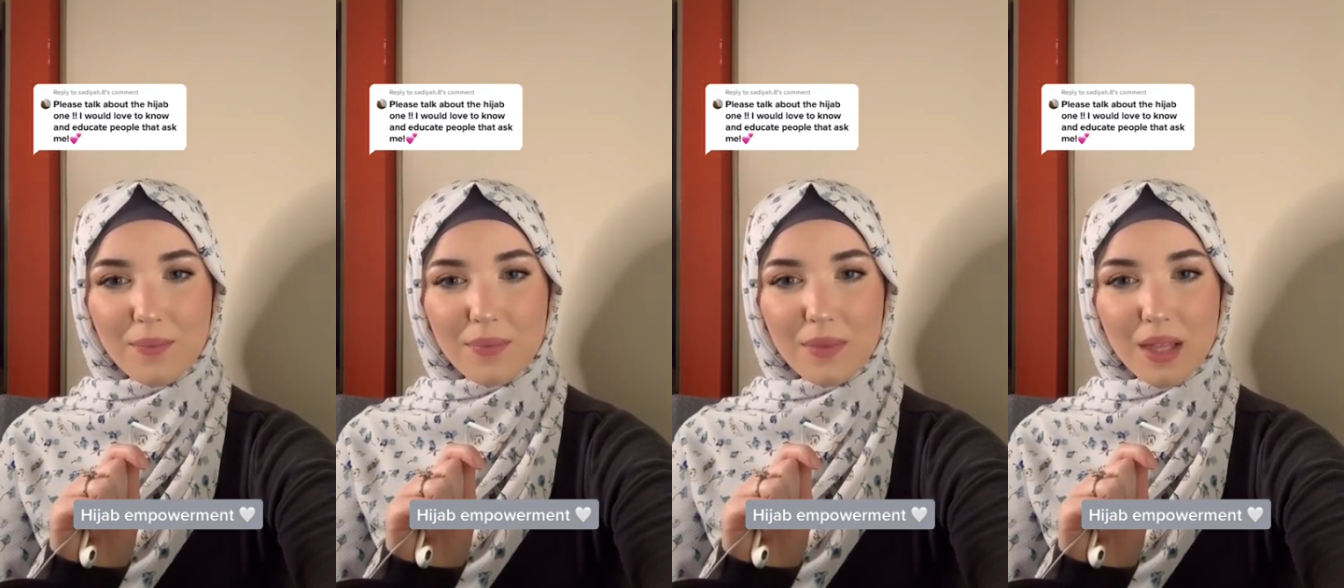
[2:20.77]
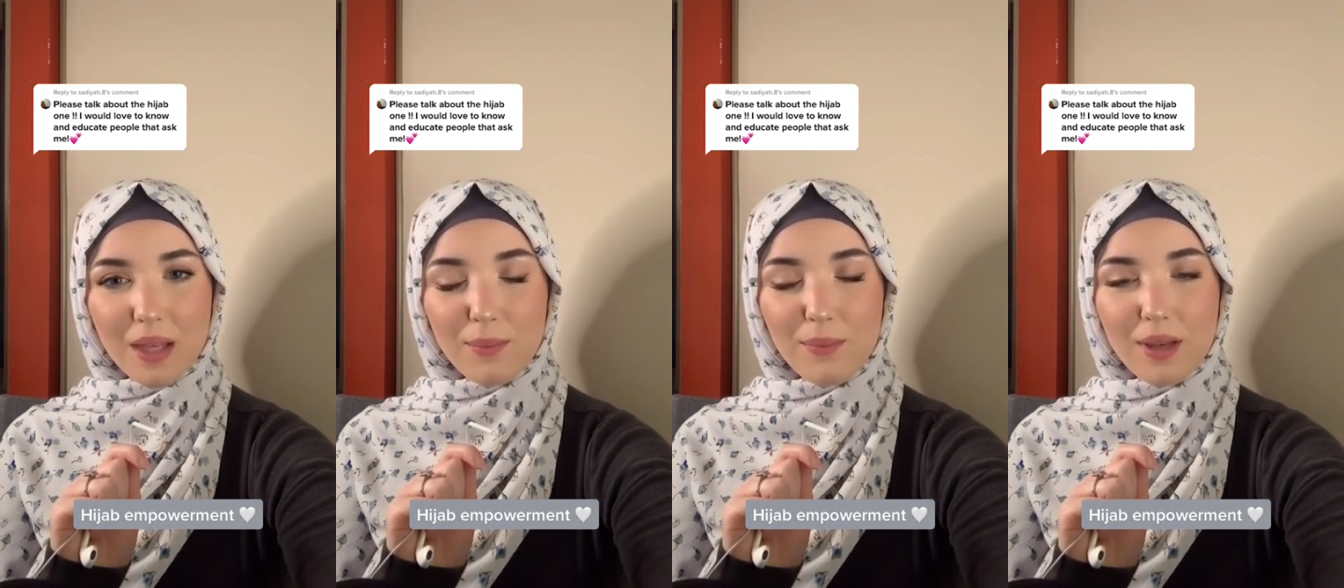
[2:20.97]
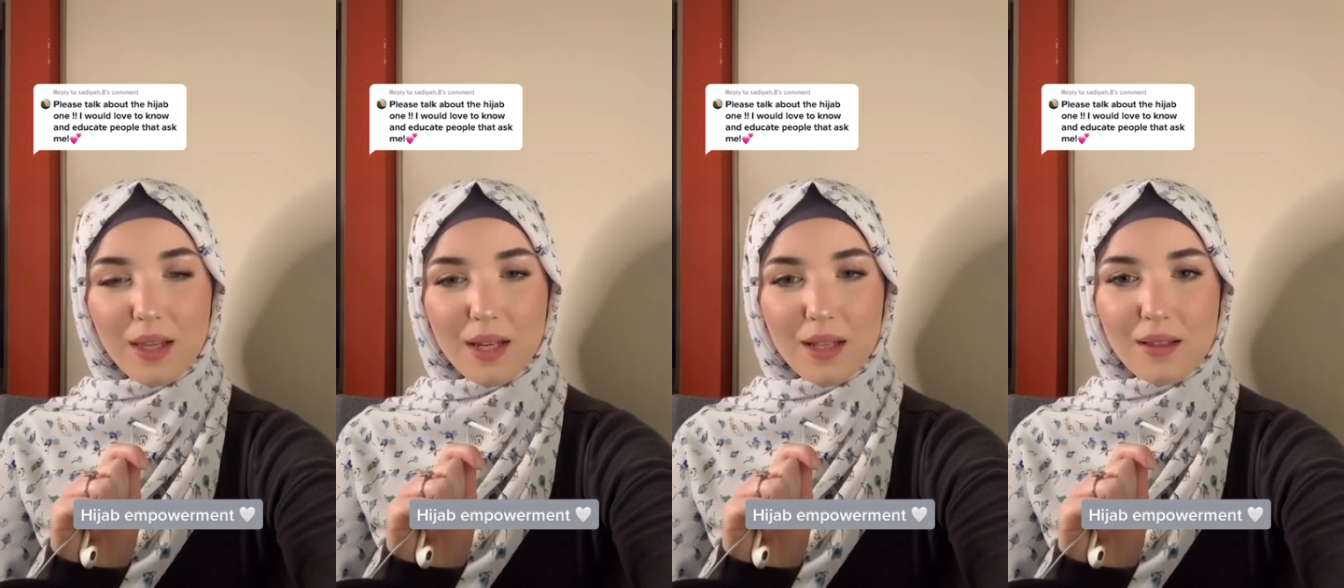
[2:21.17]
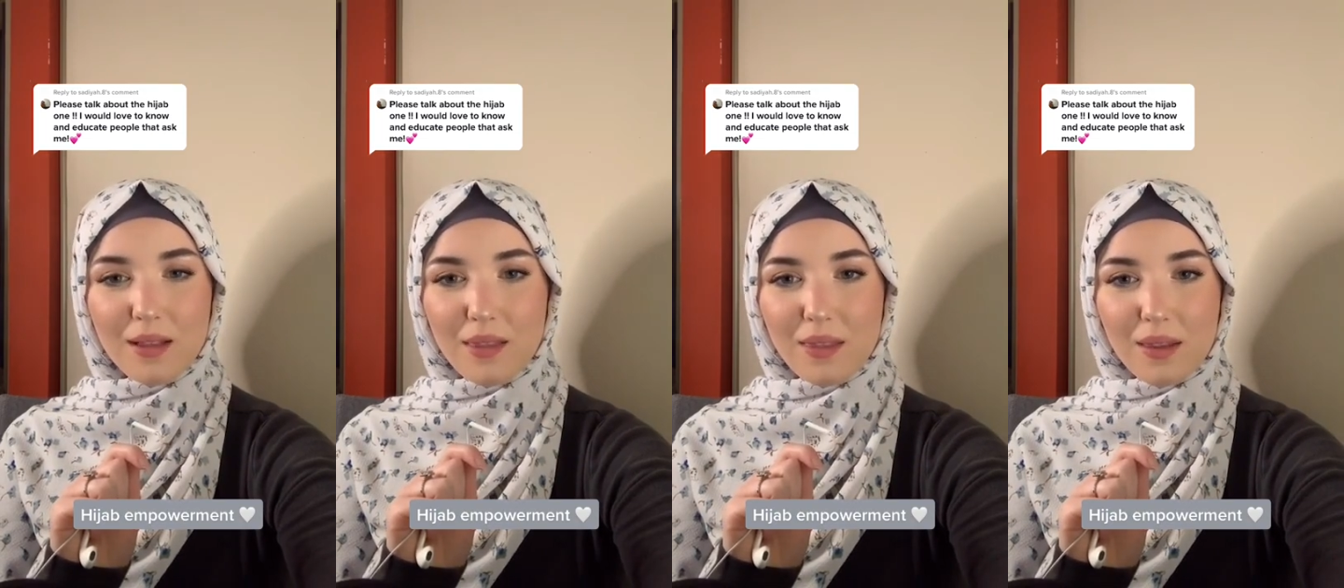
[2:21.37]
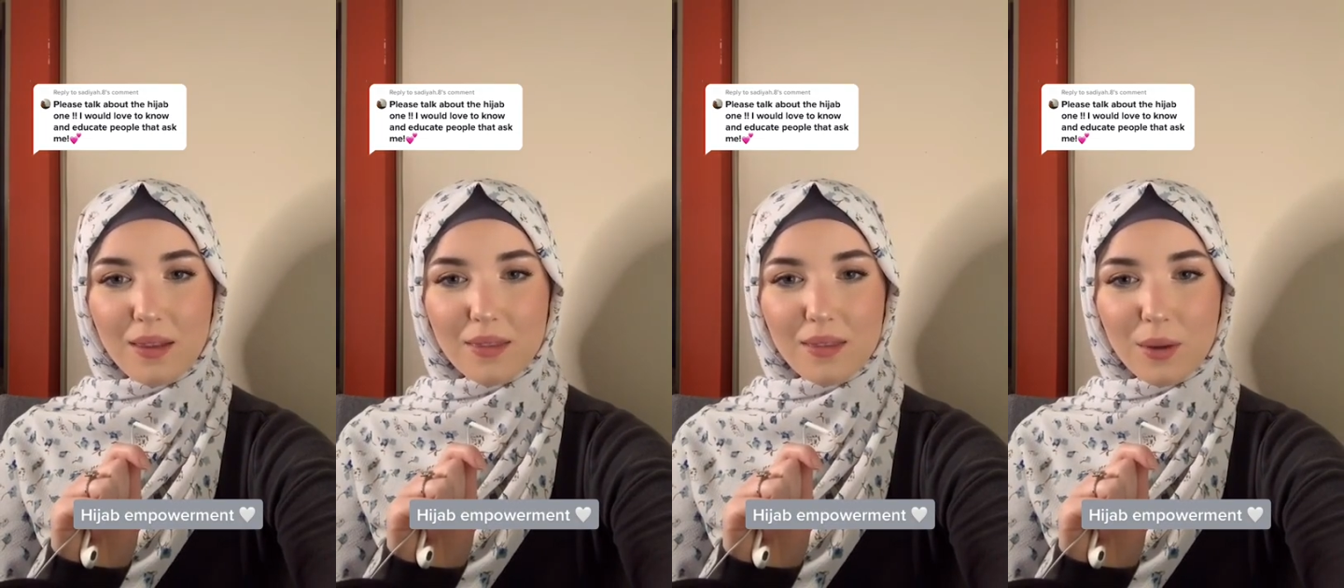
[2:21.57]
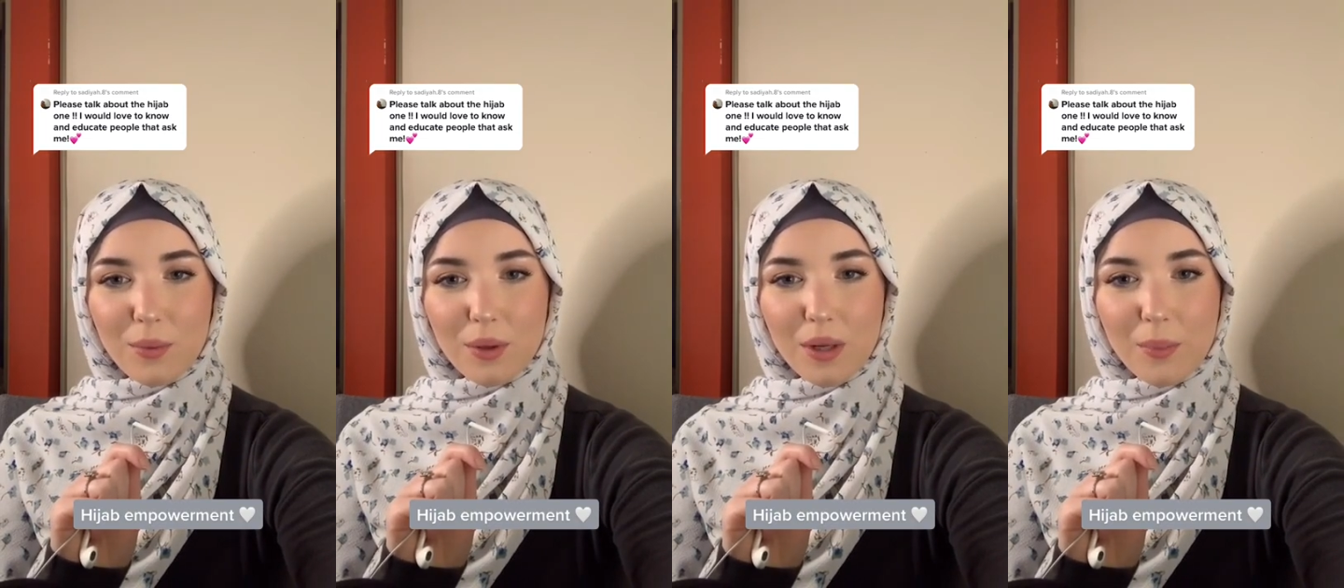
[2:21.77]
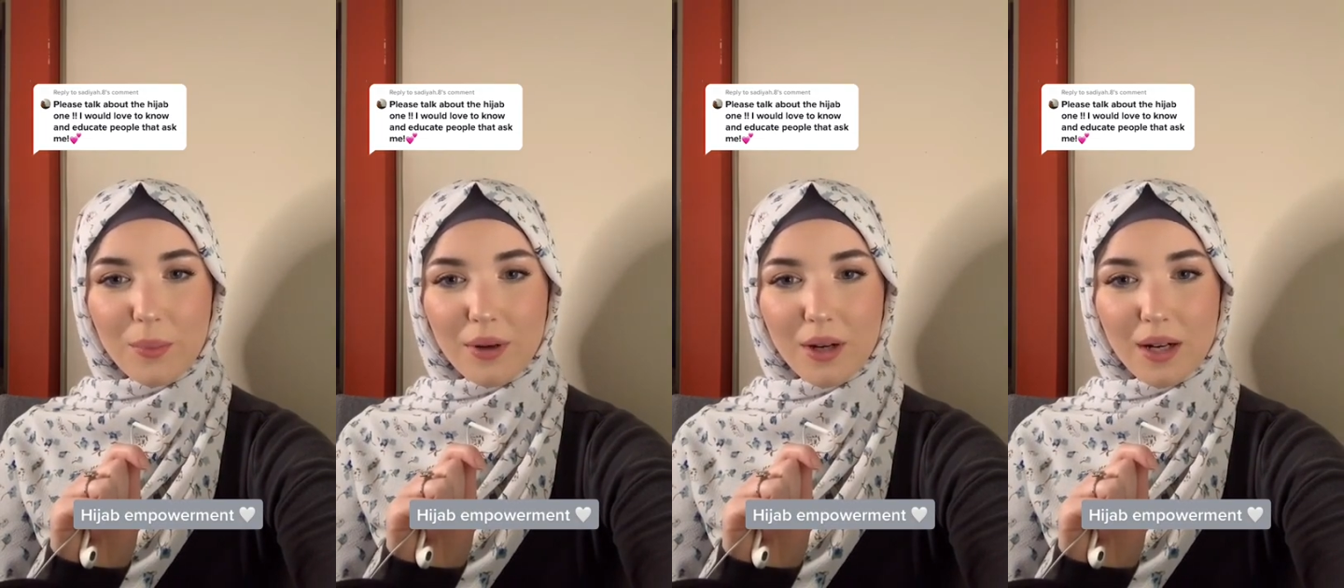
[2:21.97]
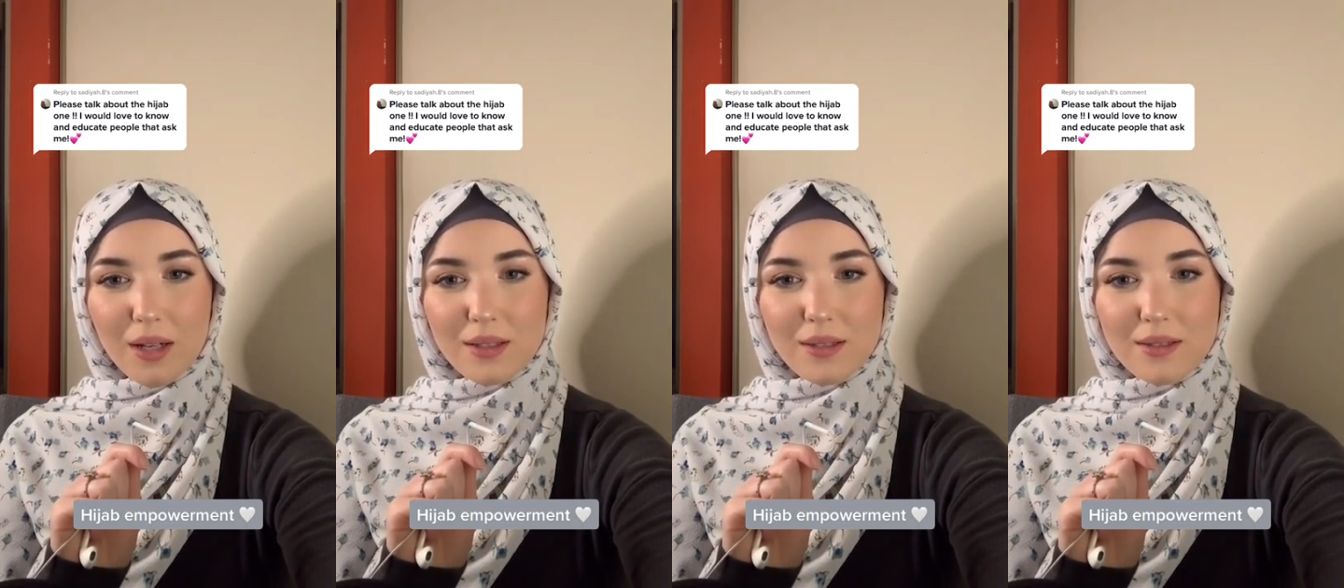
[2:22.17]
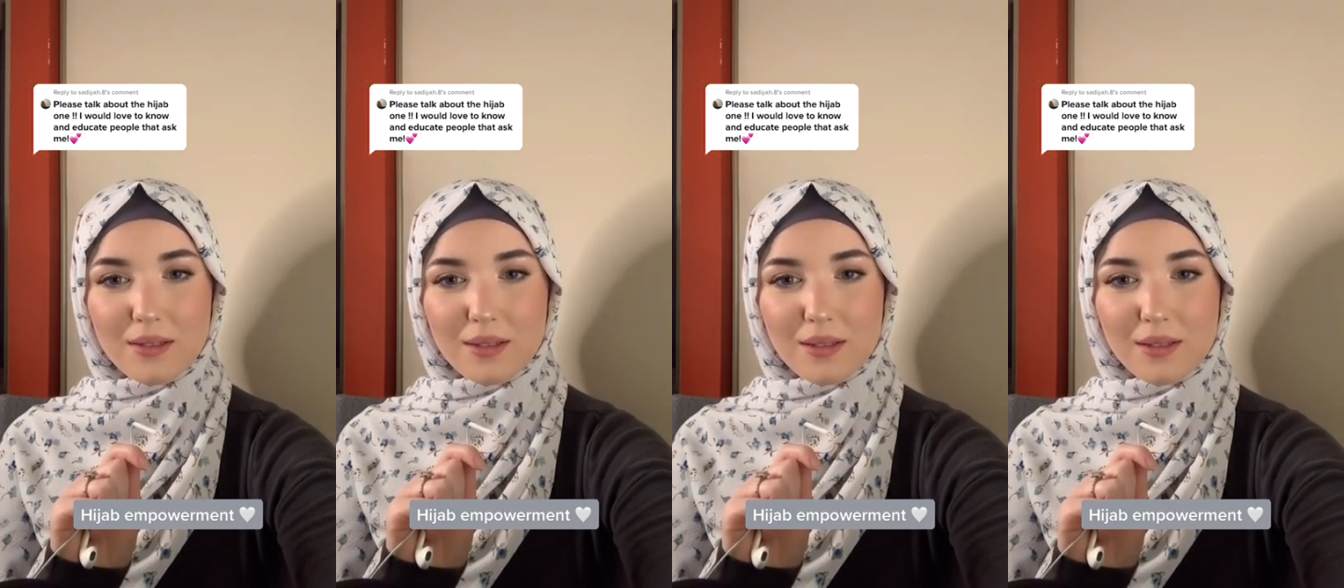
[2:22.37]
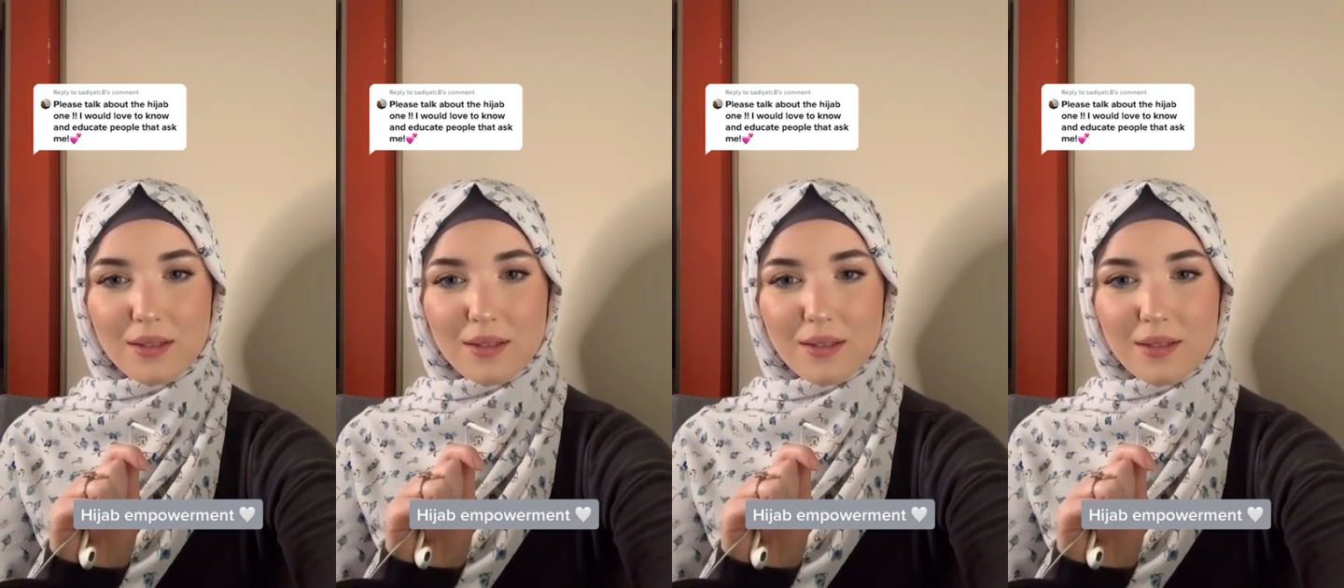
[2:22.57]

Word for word: They immediately think that we're oppressed.